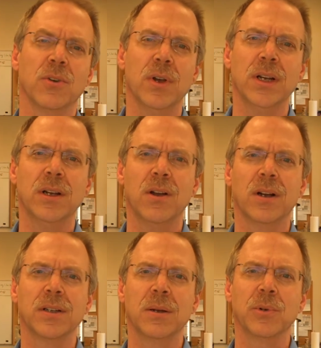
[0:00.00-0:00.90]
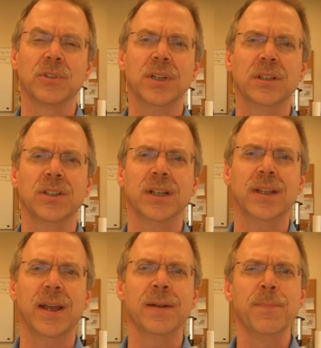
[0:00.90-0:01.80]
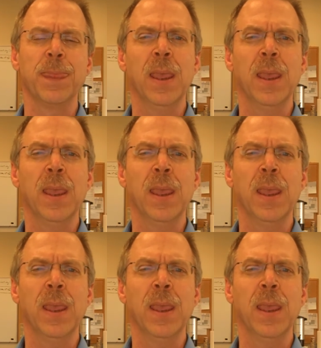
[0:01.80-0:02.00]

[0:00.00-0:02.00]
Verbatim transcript: your credit card numbers, things like that.